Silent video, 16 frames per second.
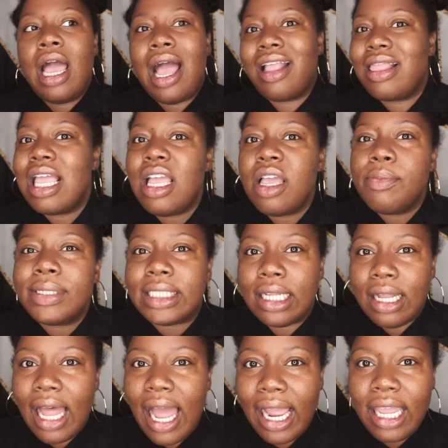I think it was
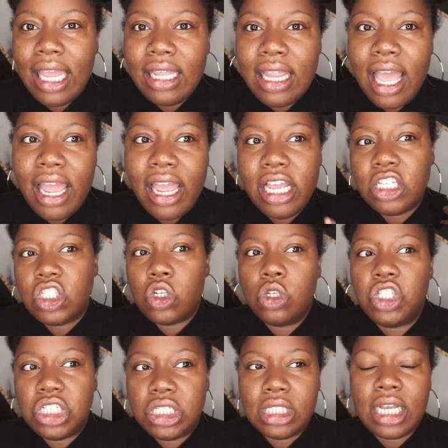lacking that, and so
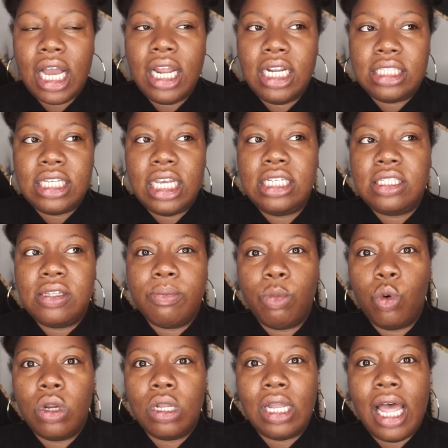it just kind of tasted
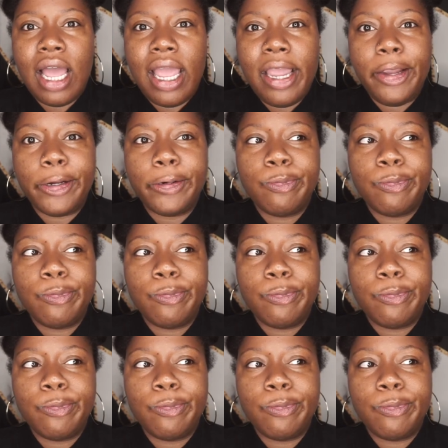more like